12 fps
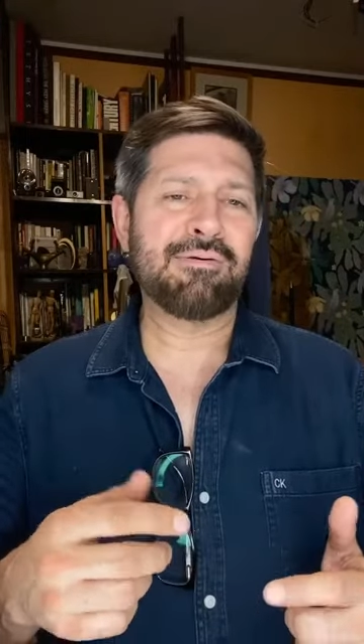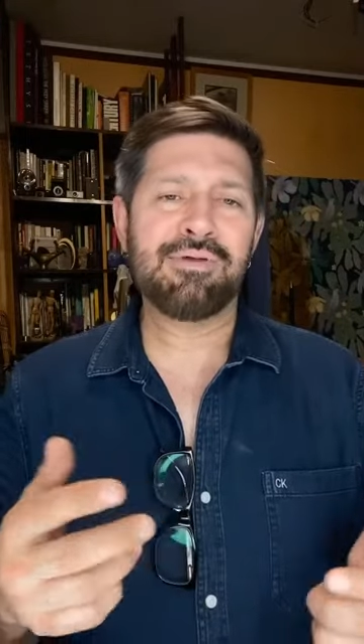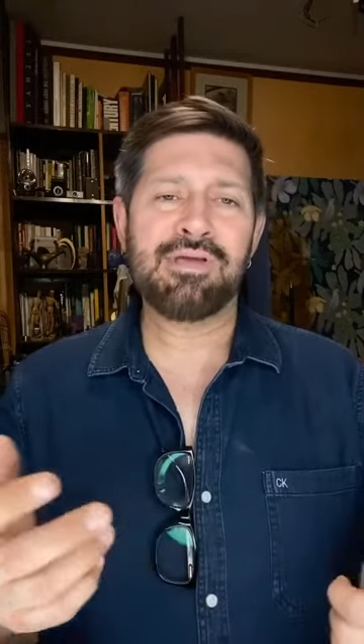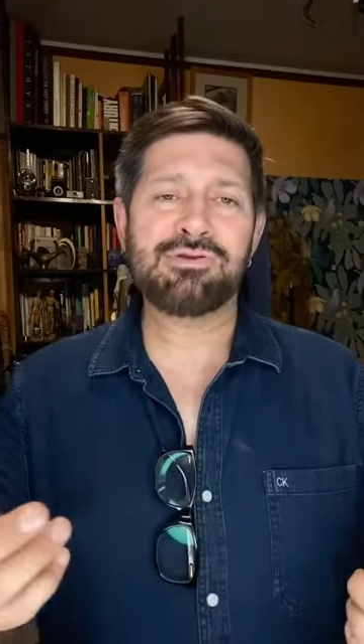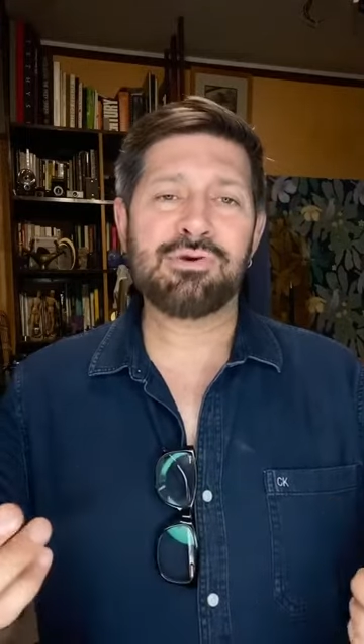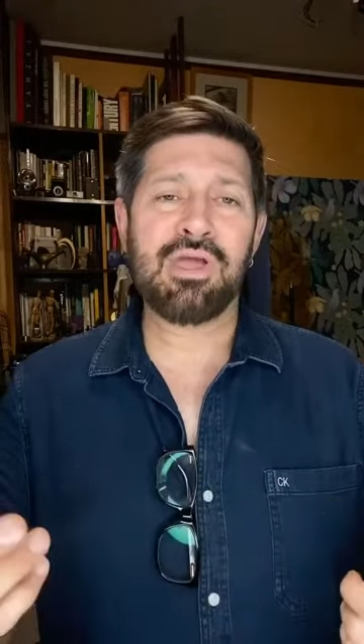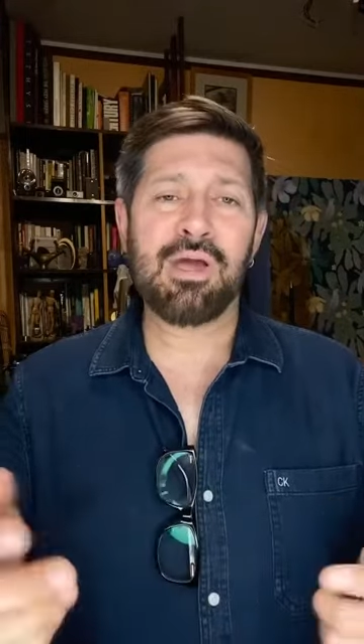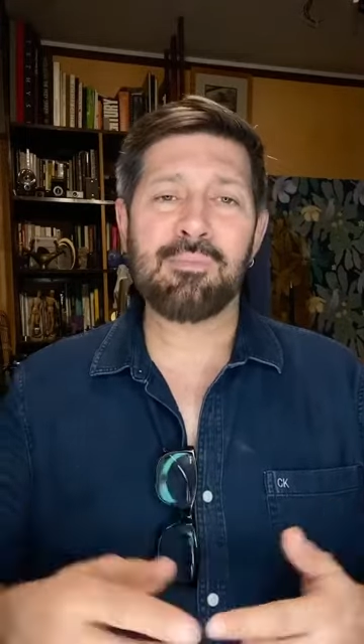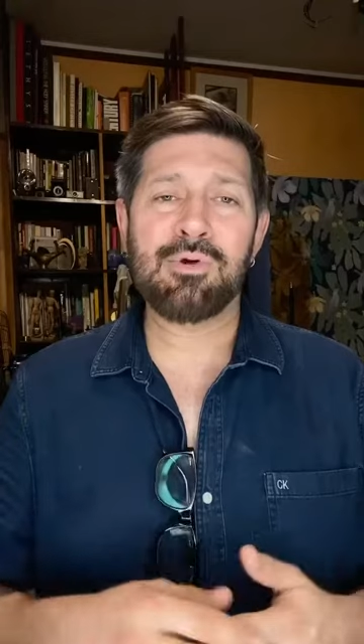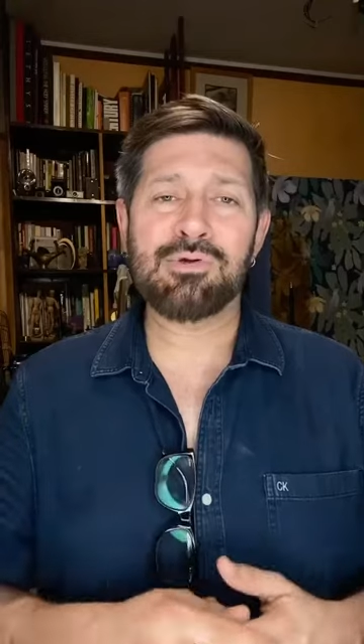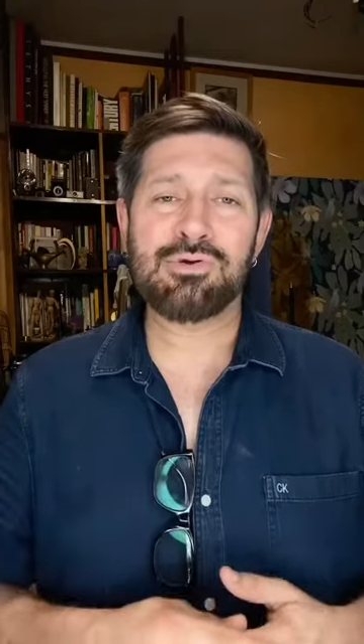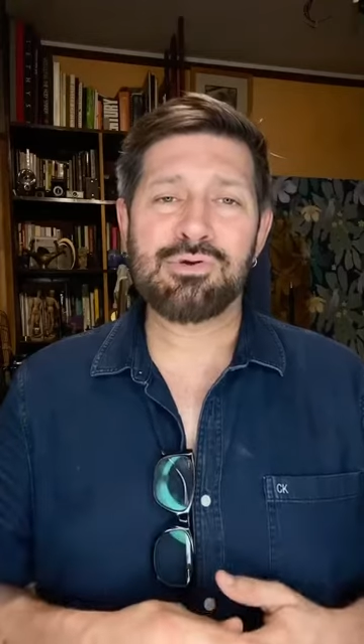get your
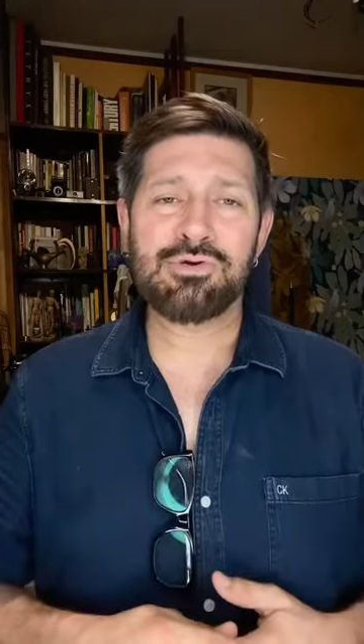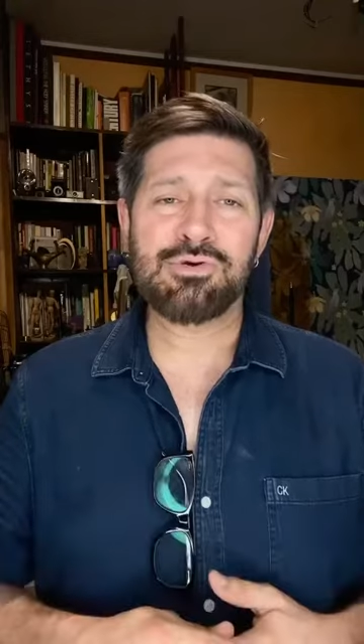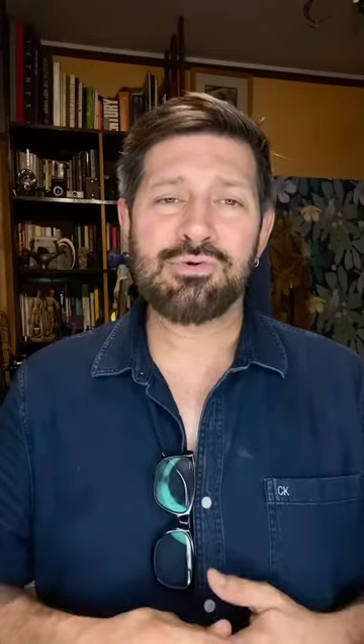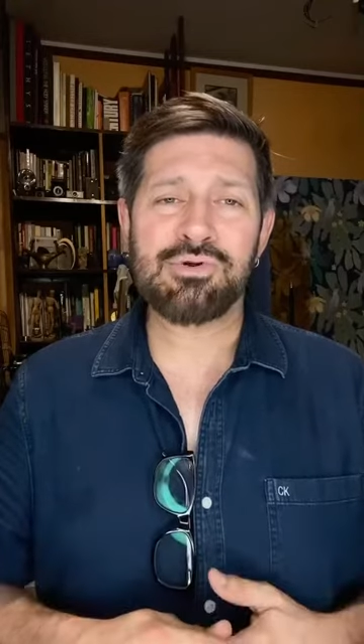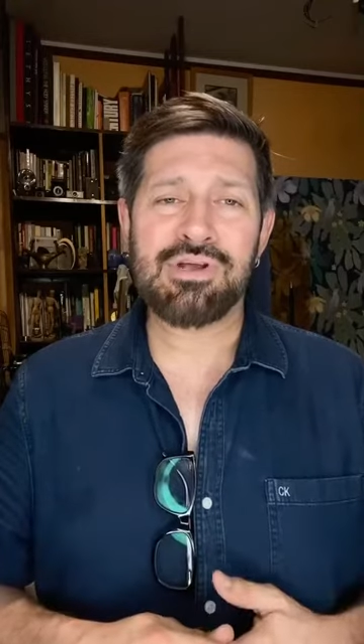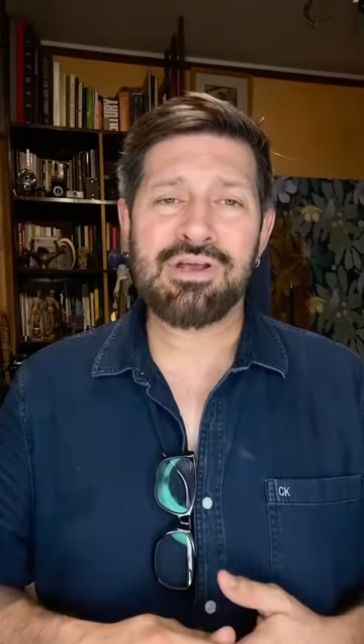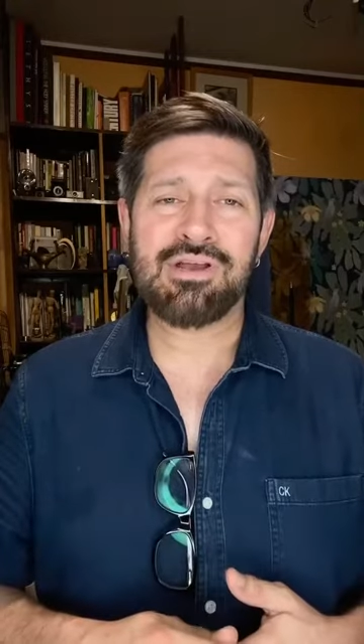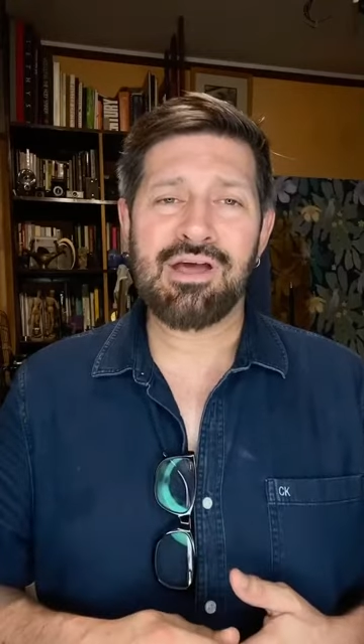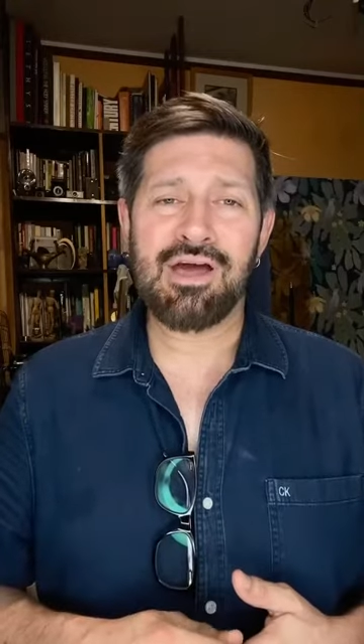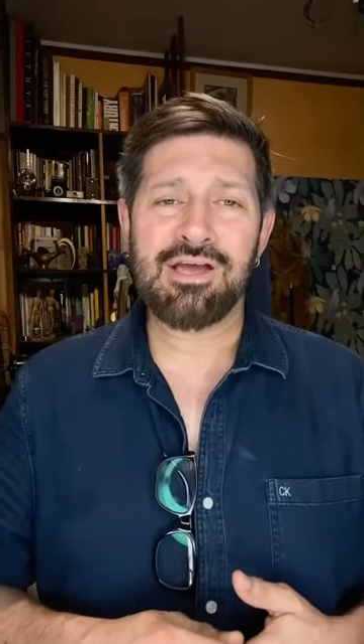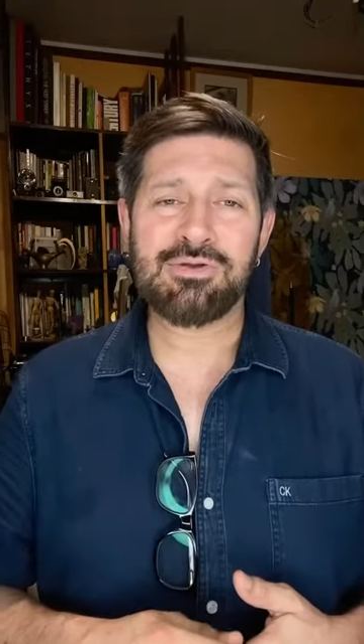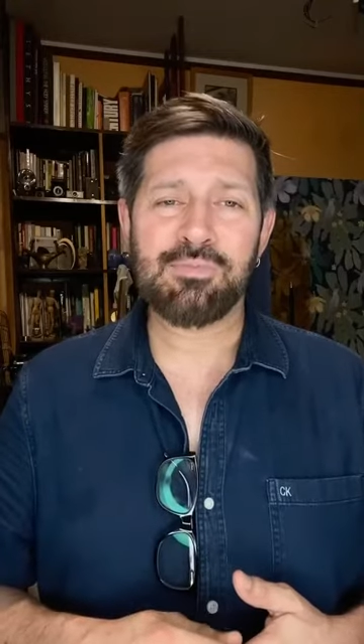cameras to shoot in
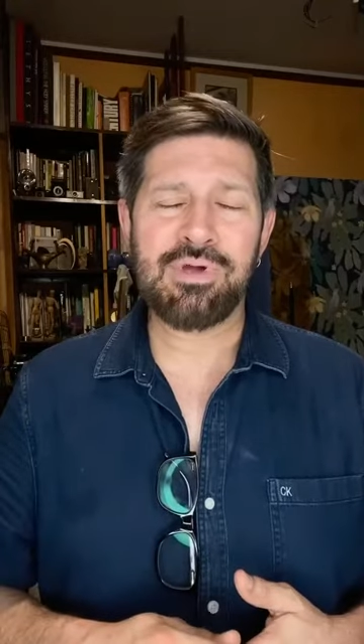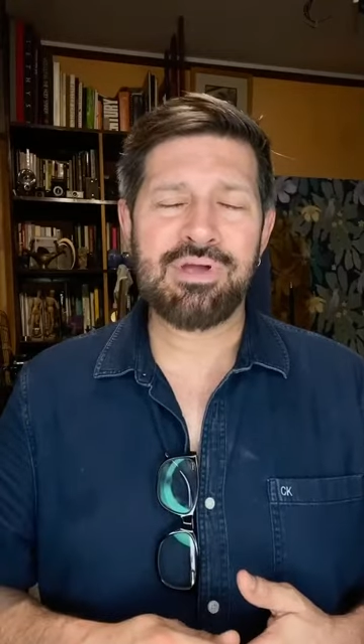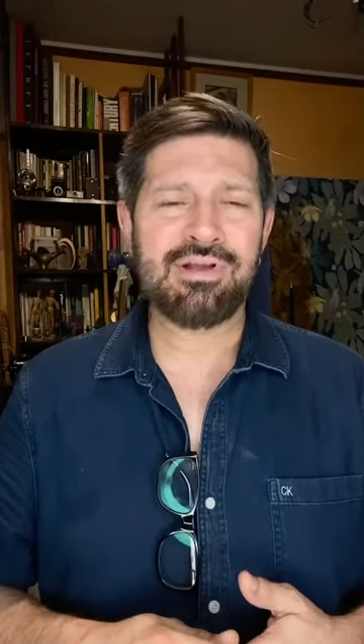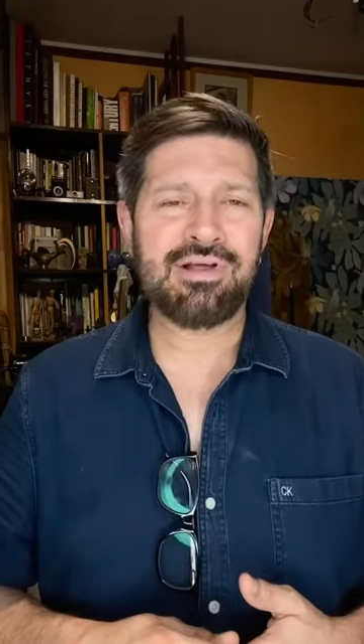high speed,